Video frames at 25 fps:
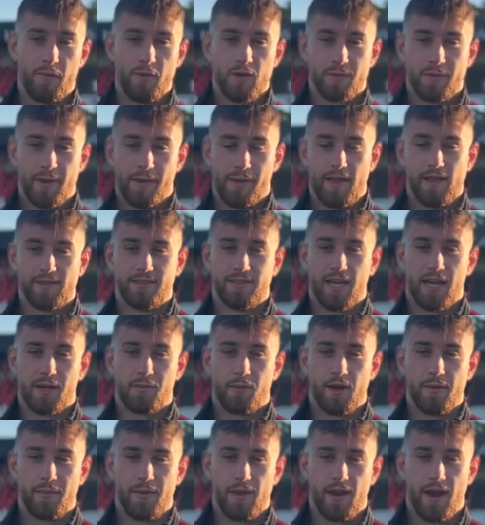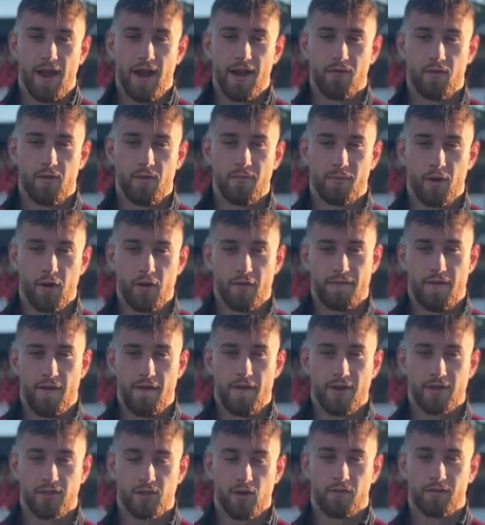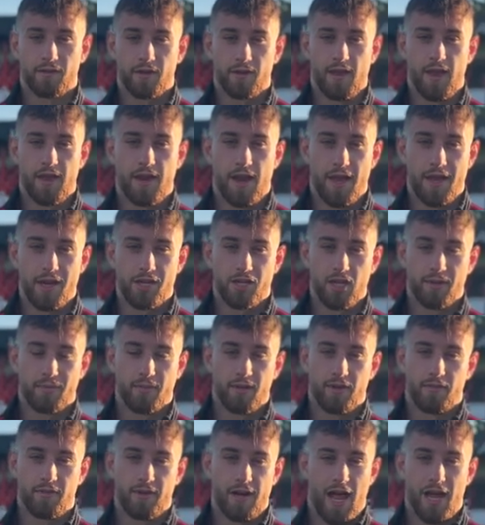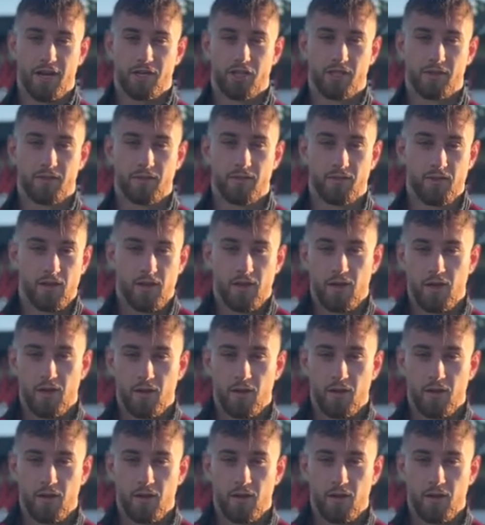we'll speak about the second one a bit later on, both very soft in their nature, but the reaction